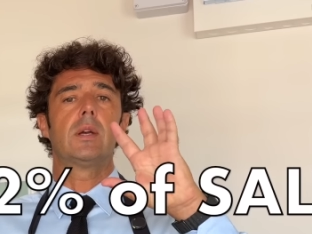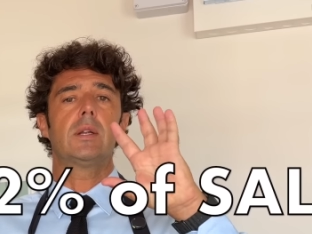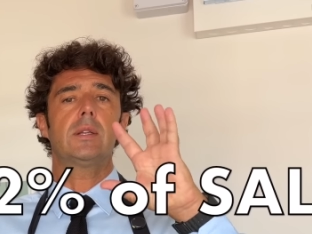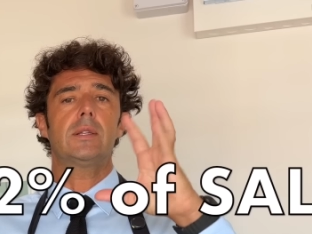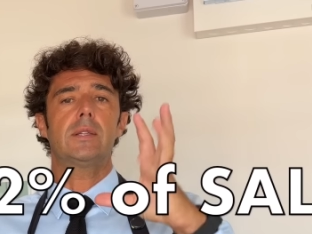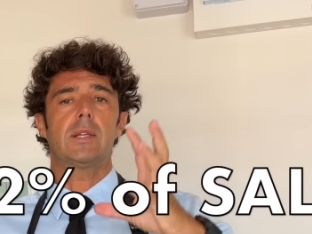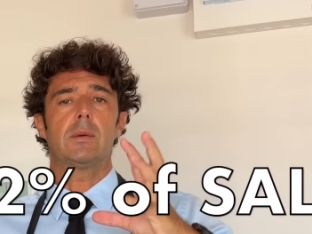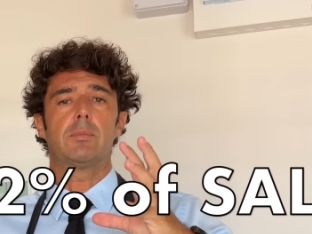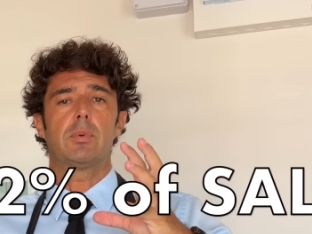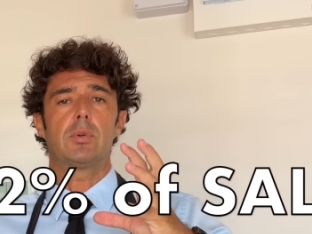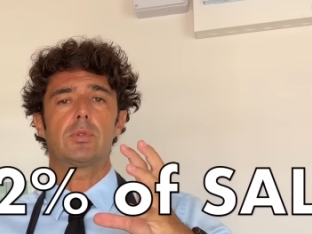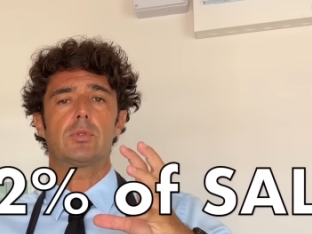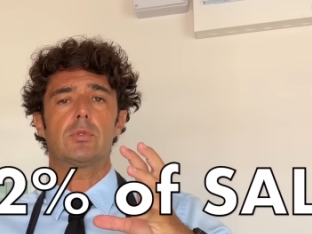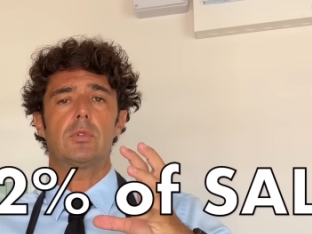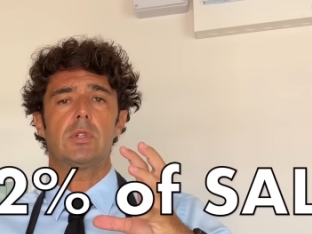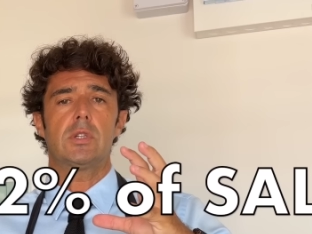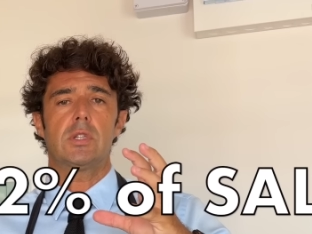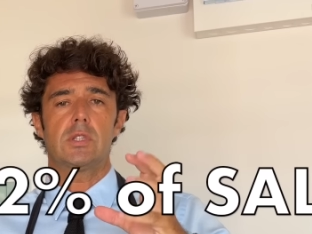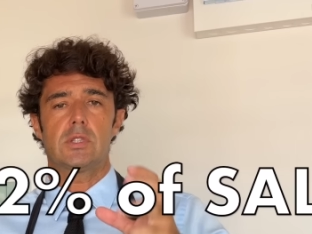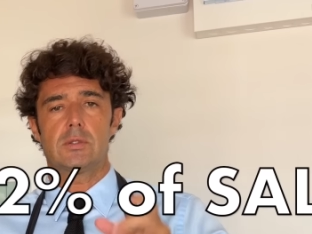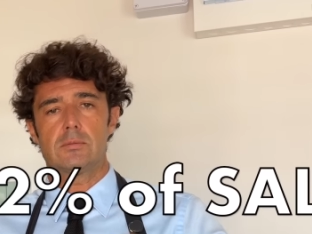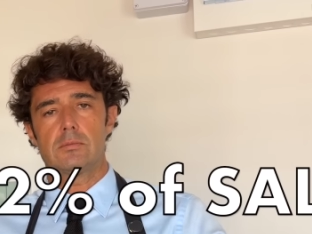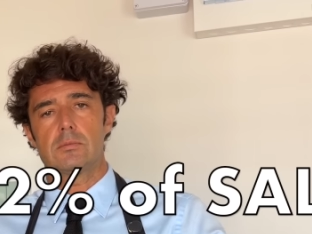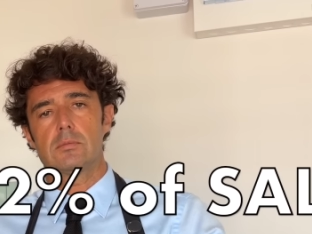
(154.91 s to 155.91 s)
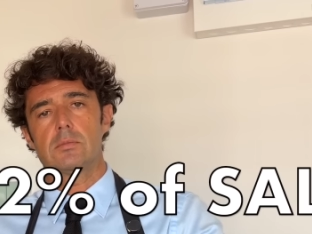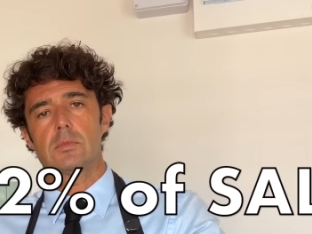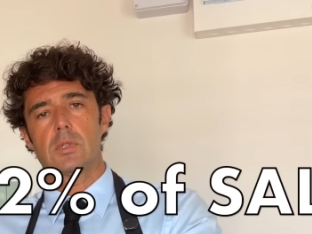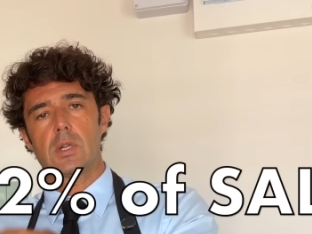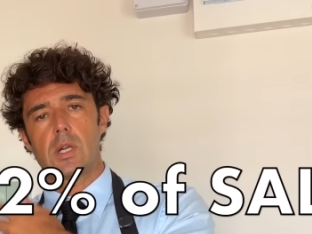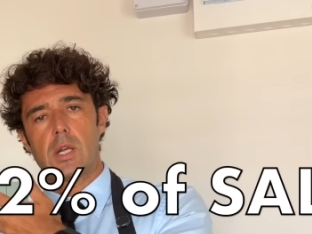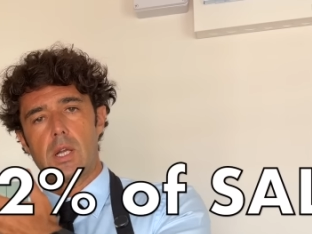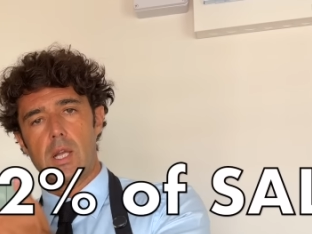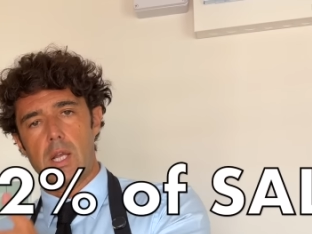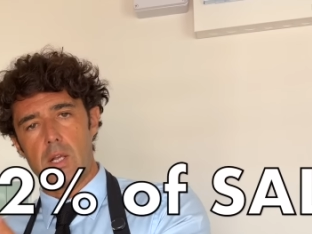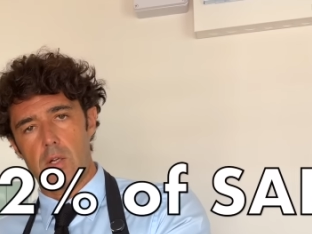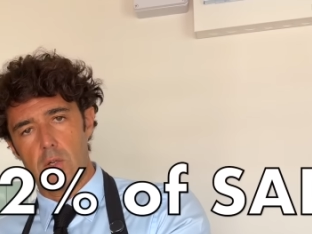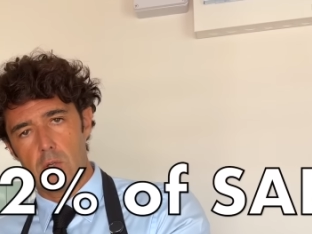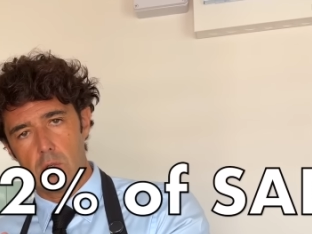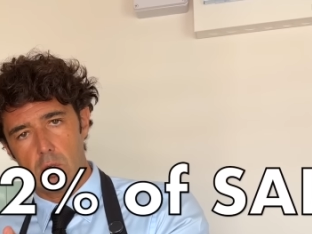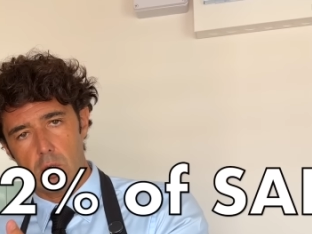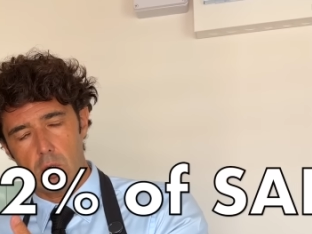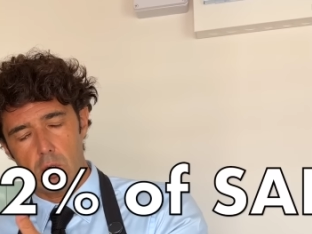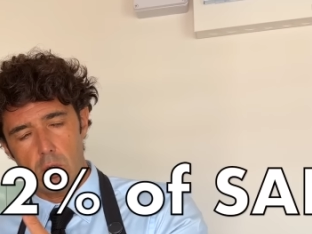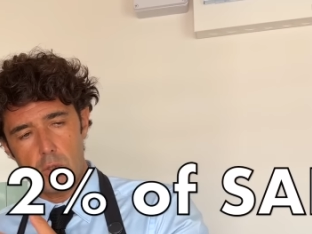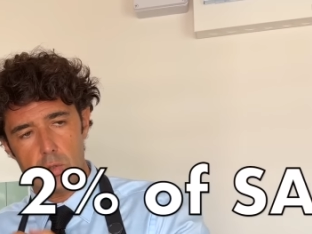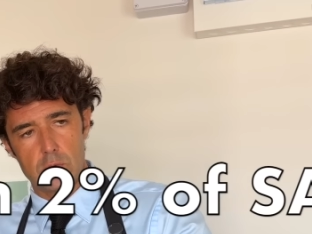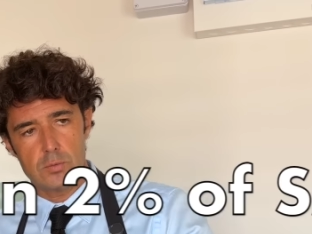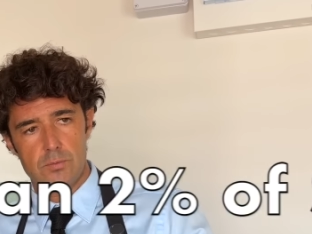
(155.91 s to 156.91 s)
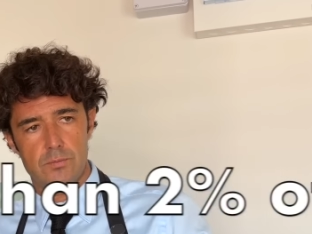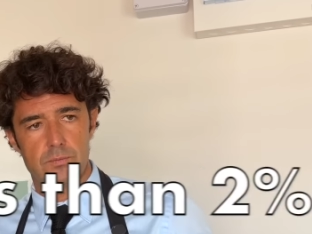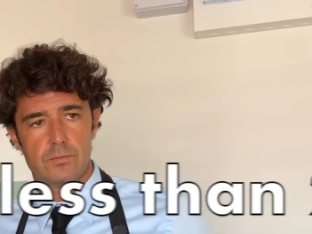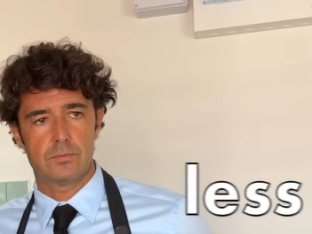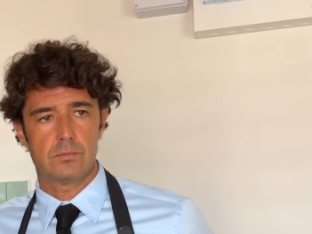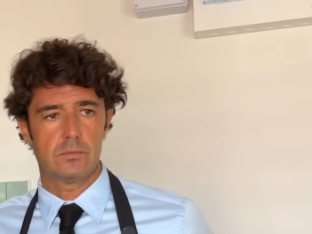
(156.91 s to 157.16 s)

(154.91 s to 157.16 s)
the botulinum can grow.